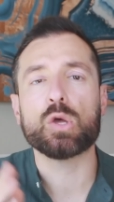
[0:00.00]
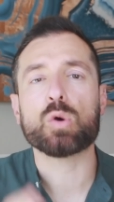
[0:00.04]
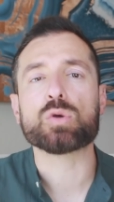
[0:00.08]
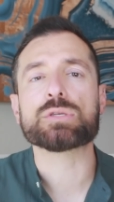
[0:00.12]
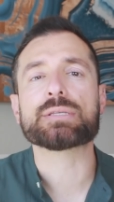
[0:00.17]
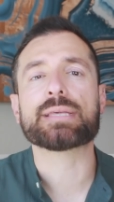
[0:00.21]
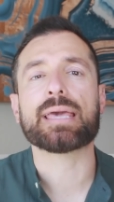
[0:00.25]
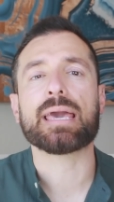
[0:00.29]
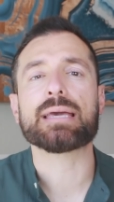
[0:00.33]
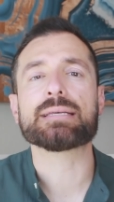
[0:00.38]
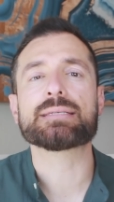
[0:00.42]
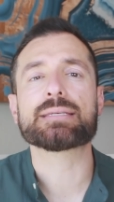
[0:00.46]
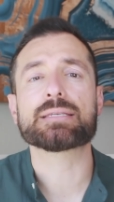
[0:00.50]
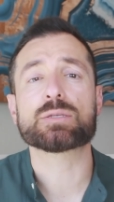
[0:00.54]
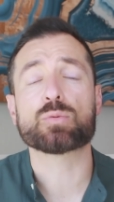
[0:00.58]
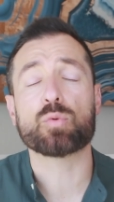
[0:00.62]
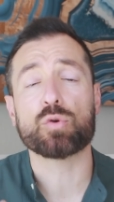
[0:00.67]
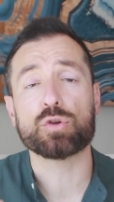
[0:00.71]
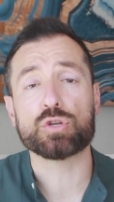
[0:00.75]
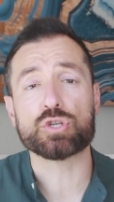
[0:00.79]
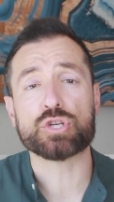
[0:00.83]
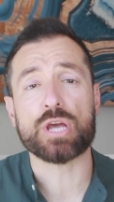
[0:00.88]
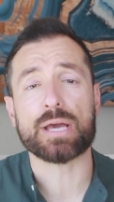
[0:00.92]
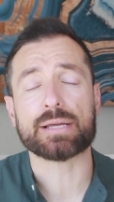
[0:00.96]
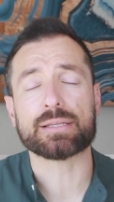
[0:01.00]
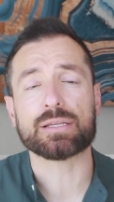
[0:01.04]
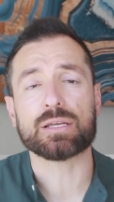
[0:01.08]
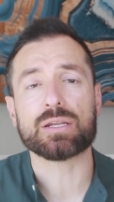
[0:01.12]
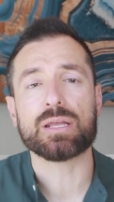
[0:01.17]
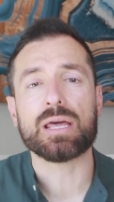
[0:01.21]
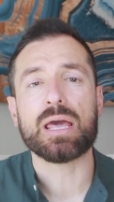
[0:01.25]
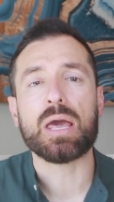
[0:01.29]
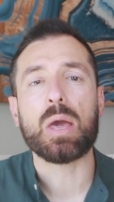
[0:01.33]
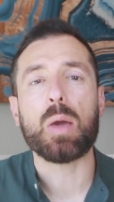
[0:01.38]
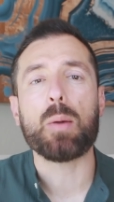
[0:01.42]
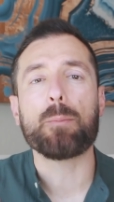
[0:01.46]
and those cases were
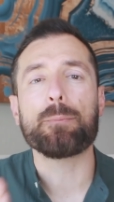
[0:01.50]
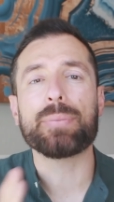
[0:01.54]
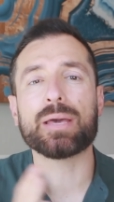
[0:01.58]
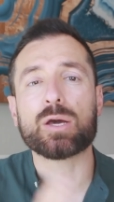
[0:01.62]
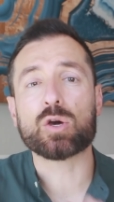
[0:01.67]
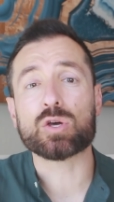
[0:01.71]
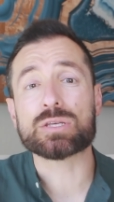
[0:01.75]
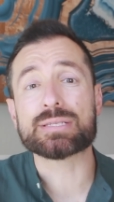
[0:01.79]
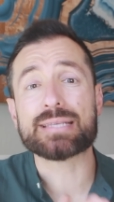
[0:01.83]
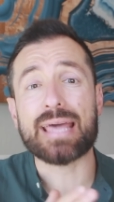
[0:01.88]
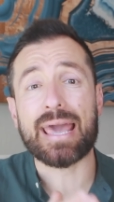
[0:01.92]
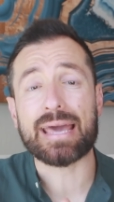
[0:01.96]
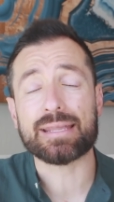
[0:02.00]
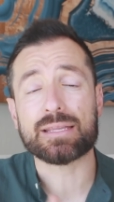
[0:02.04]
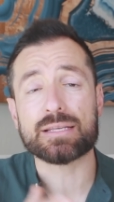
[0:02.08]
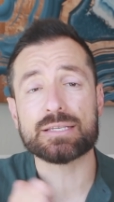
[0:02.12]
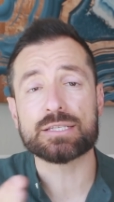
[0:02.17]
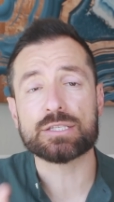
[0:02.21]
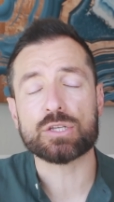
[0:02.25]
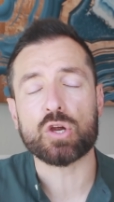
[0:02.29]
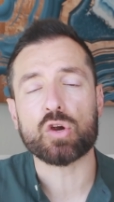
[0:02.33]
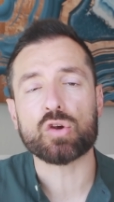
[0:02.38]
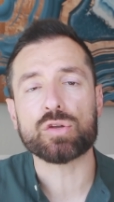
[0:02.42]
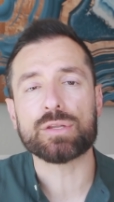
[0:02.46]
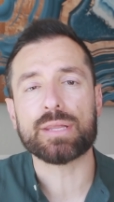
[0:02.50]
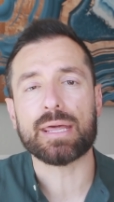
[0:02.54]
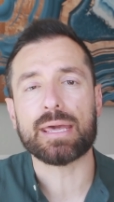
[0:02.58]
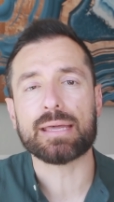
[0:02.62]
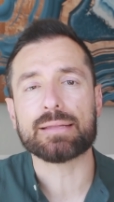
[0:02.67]
rejected because they had a start